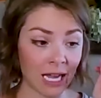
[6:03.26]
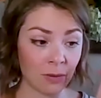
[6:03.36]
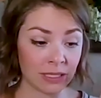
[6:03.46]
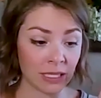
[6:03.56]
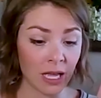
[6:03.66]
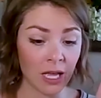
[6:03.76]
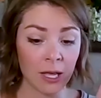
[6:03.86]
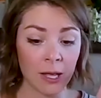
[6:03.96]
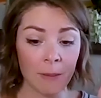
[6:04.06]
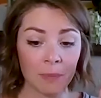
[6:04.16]
I was
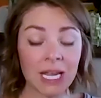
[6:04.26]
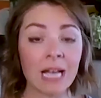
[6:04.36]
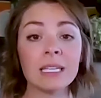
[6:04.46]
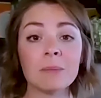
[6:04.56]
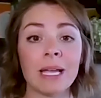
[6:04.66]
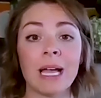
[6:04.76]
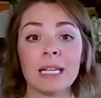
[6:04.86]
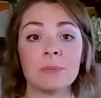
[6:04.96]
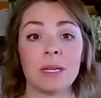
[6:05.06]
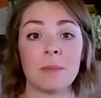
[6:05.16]
telling my
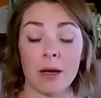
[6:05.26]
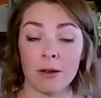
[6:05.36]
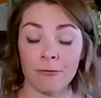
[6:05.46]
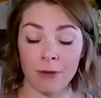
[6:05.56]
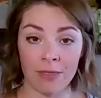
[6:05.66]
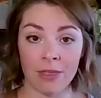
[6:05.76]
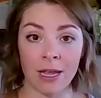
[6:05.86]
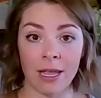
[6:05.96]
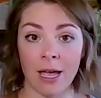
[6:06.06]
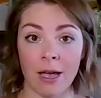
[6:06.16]
husband about a friend that
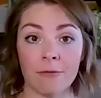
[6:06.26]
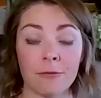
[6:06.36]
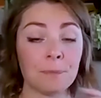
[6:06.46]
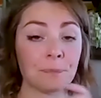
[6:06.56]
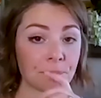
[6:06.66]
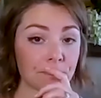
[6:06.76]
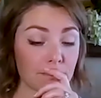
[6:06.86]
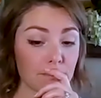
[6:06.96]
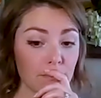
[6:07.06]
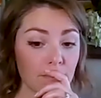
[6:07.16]
I have.
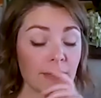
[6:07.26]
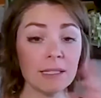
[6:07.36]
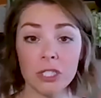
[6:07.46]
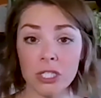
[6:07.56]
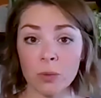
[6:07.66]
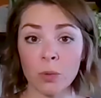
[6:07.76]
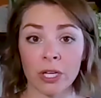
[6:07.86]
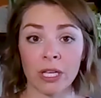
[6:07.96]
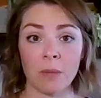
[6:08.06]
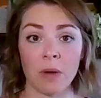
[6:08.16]
She's a
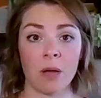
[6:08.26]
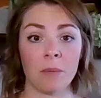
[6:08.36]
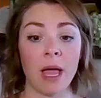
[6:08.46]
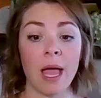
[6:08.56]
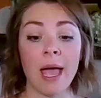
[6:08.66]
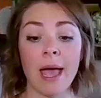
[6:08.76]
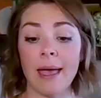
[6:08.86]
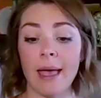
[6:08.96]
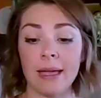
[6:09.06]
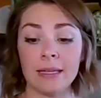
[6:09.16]
working mom,
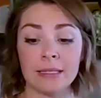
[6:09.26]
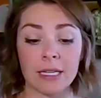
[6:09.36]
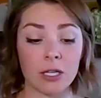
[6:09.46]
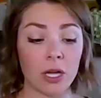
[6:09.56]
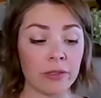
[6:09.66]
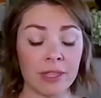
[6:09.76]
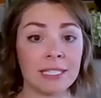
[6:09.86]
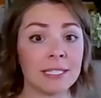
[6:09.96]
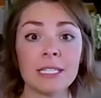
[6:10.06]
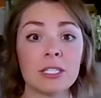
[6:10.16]
and the
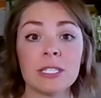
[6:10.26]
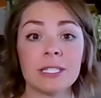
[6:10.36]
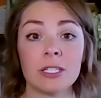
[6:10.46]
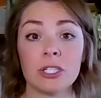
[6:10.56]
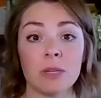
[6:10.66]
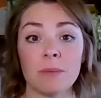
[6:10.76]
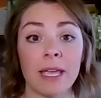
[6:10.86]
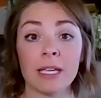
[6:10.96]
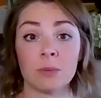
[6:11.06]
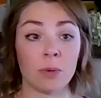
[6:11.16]
decisions that she
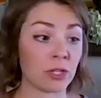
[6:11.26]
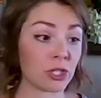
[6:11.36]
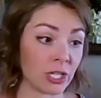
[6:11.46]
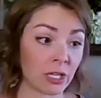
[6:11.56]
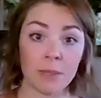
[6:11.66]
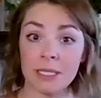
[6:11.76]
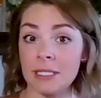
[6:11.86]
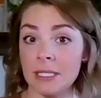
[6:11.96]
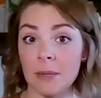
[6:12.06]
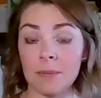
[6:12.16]
makes, whether she commits
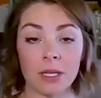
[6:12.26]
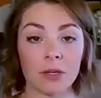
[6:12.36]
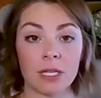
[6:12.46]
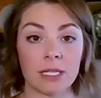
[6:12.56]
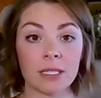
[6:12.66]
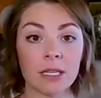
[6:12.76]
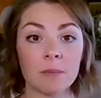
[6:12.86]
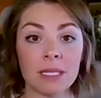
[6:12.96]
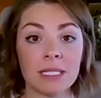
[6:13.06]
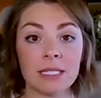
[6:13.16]
to something or doesn't
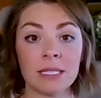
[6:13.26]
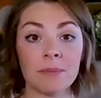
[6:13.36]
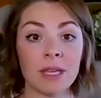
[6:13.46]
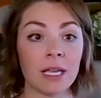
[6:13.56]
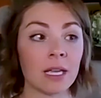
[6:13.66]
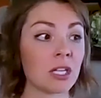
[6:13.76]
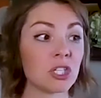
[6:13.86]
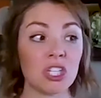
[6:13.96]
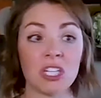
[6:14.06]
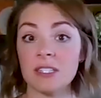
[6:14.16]
commit to something,
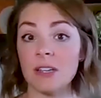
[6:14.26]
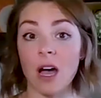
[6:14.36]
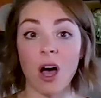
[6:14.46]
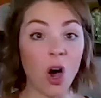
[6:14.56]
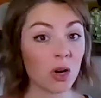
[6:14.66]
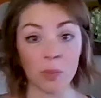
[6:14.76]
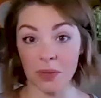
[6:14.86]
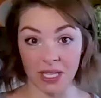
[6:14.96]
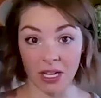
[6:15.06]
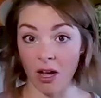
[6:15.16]
she is
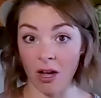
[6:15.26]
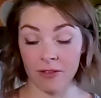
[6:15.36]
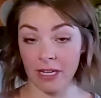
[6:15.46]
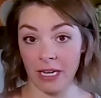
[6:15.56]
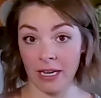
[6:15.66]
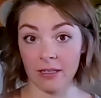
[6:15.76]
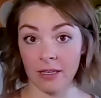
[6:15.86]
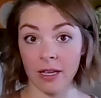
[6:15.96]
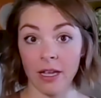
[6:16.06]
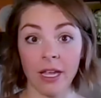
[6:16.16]
100% confident in.
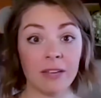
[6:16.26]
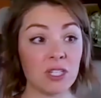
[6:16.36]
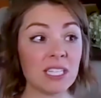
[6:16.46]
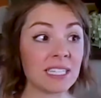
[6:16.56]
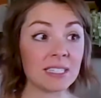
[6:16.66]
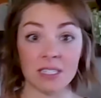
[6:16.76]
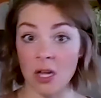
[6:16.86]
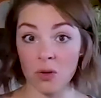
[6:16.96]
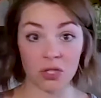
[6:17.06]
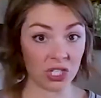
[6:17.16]
She says
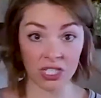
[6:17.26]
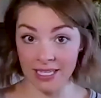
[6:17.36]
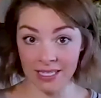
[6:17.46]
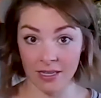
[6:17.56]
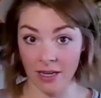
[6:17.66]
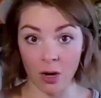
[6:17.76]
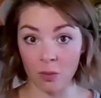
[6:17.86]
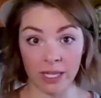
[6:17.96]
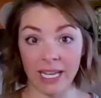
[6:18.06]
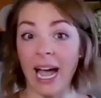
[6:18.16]
no, she says no.
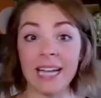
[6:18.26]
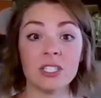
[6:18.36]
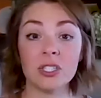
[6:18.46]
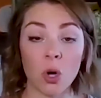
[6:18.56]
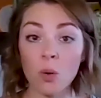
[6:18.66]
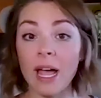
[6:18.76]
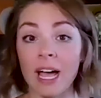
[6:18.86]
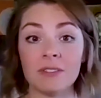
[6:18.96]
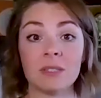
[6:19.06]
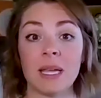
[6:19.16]
Like, I don't
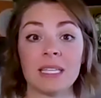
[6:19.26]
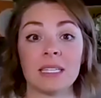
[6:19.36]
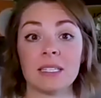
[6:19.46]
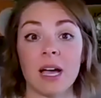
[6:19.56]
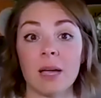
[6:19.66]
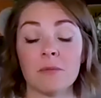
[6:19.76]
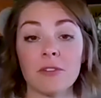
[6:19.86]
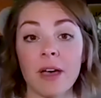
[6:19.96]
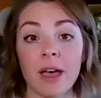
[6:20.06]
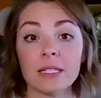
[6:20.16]
have space and time for
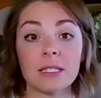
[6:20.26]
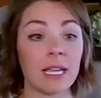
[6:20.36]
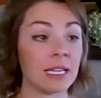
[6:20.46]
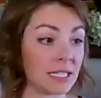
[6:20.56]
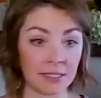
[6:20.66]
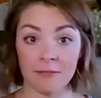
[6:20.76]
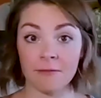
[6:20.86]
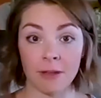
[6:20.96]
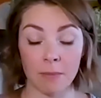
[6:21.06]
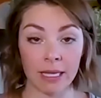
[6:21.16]
that. It doesn't
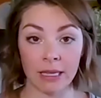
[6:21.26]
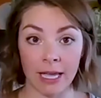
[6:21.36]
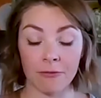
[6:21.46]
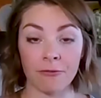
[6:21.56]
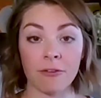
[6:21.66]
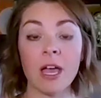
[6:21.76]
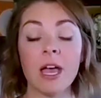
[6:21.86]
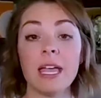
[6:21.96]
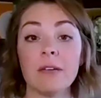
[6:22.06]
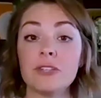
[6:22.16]
fit my life.
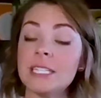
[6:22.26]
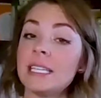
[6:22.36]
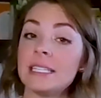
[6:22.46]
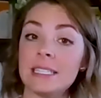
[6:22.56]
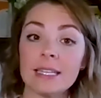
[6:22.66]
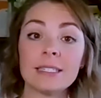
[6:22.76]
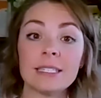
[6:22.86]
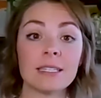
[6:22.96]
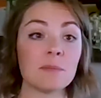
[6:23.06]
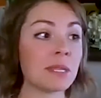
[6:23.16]
If she says yes to
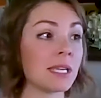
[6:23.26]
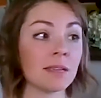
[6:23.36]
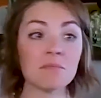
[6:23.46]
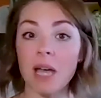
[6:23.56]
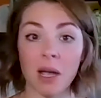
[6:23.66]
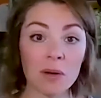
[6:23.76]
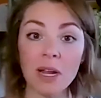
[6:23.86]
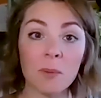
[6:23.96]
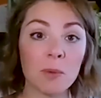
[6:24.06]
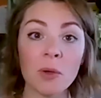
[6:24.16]
something, I want to
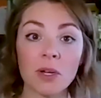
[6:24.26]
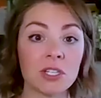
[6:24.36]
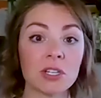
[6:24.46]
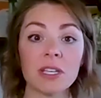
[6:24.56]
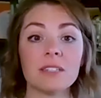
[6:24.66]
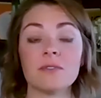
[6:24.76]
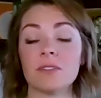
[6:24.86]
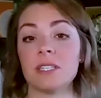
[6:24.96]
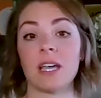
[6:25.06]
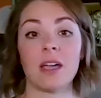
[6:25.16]
help you watch your kids for
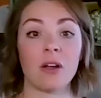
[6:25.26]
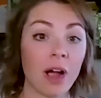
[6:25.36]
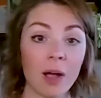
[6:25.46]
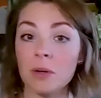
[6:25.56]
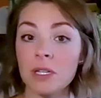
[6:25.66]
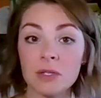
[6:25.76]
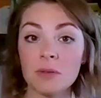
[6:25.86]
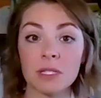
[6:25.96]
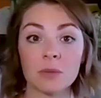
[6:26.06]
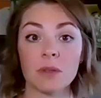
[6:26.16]
the day, or I want to do
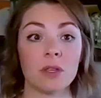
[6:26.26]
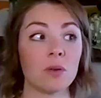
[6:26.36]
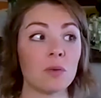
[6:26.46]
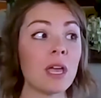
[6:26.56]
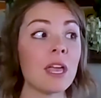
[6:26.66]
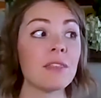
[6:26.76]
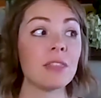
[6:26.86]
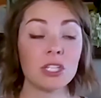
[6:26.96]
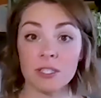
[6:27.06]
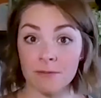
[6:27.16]
this with you,
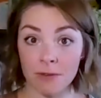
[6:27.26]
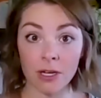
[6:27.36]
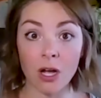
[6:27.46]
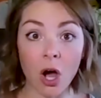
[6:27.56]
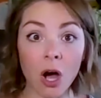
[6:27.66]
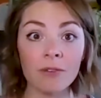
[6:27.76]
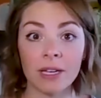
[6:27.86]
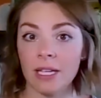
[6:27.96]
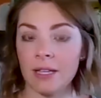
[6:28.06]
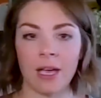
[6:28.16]
then she's very
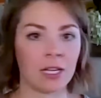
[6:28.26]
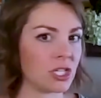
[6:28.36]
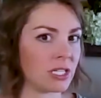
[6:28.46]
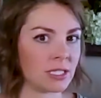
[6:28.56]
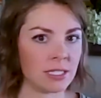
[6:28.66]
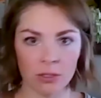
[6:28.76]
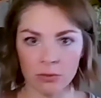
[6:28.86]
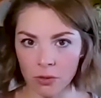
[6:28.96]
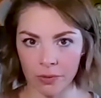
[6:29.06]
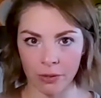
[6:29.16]
confident in that and she has
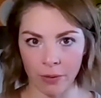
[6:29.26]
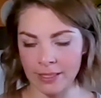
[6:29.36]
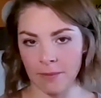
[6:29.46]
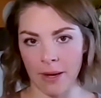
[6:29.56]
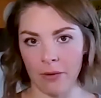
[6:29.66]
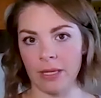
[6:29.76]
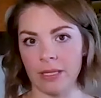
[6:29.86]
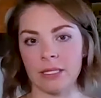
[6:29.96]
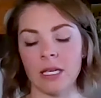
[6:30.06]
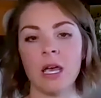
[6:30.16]
zero regrets about it.